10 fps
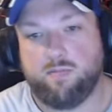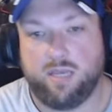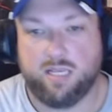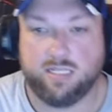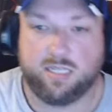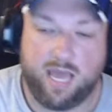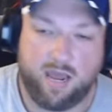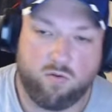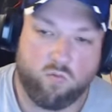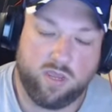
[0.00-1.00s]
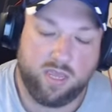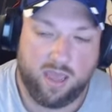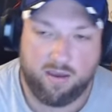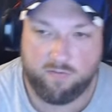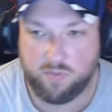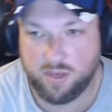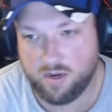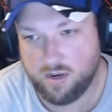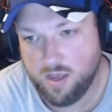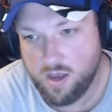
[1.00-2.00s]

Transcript: is that we have been